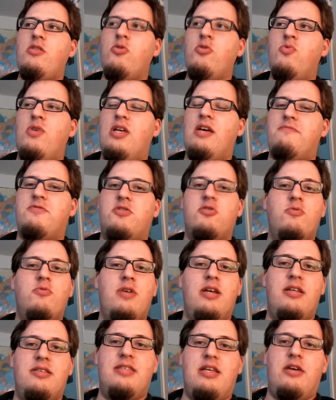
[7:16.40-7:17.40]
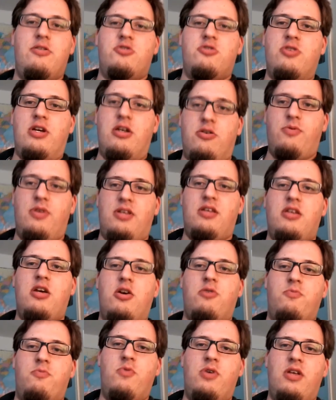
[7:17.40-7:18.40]
we have two ways down the track we can
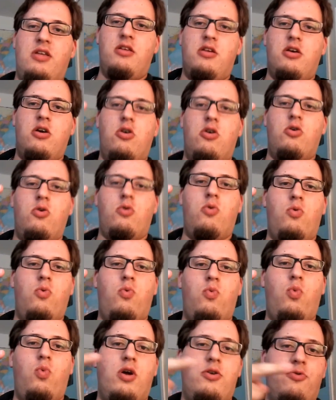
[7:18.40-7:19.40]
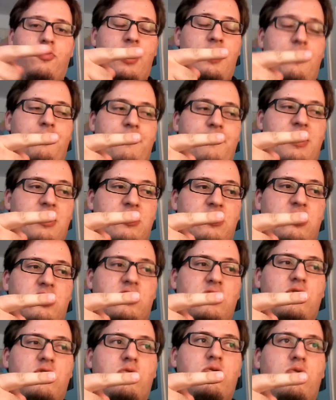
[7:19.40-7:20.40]
go. We can go one way
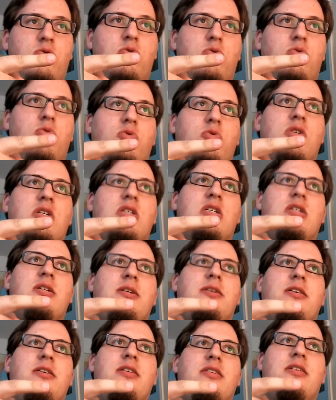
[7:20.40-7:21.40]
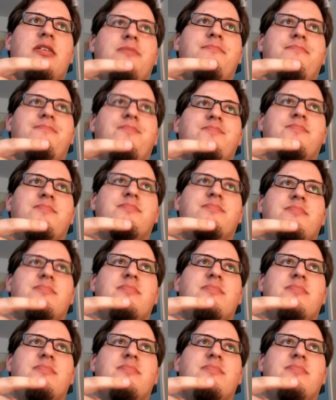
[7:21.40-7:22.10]
to. Um,